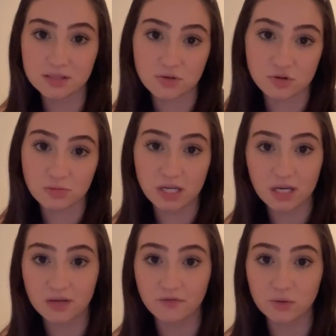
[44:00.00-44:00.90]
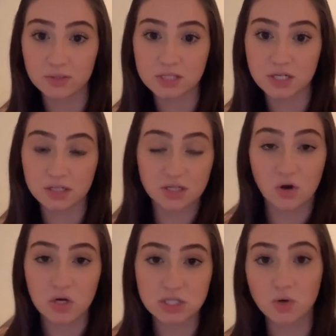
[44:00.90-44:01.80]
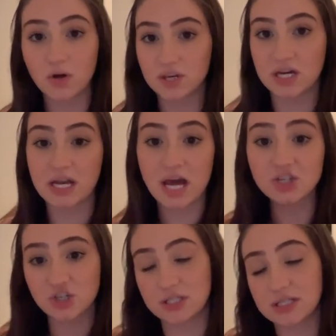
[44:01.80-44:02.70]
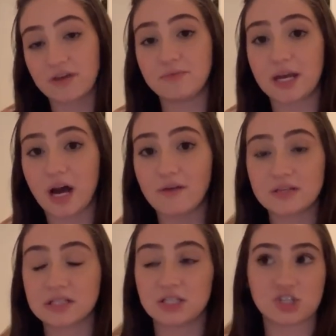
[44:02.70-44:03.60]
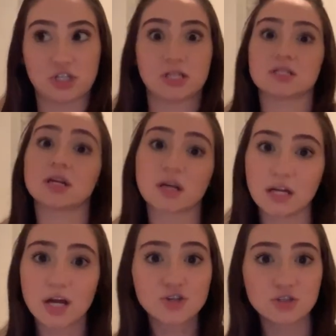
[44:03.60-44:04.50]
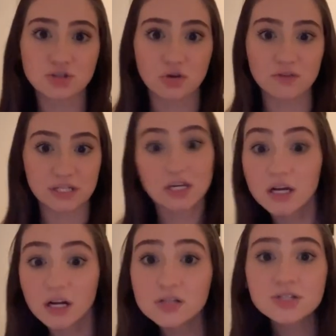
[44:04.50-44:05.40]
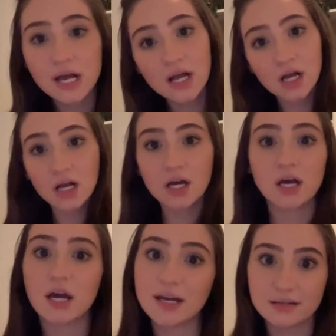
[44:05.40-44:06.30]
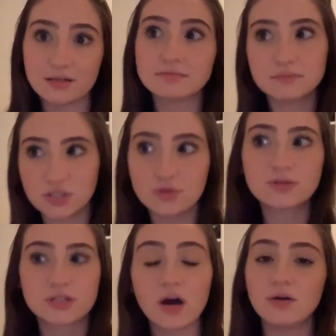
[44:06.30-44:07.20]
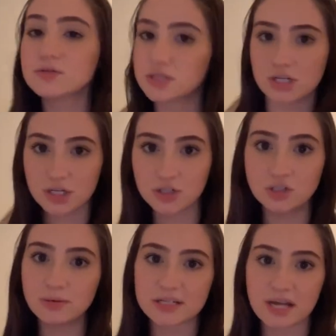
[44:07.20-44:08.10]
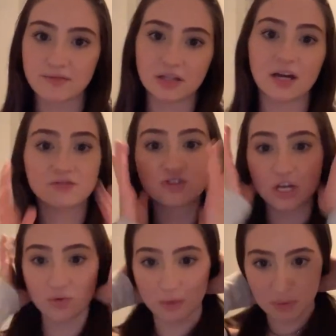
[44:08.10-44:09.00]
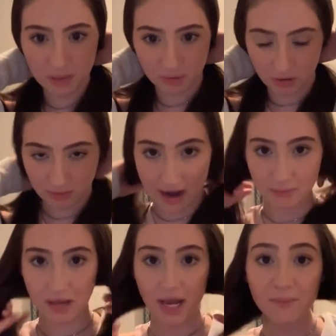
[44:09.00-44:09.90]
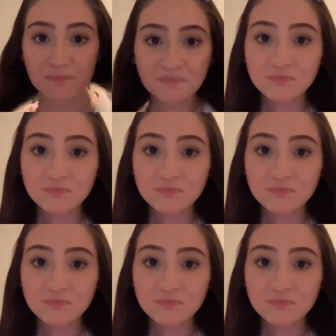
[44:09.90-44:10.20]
social media influencer, and then also all the connections I've made, obviously a shit ton of connections over the years, and use those too, because I have a lot of genuine people around me,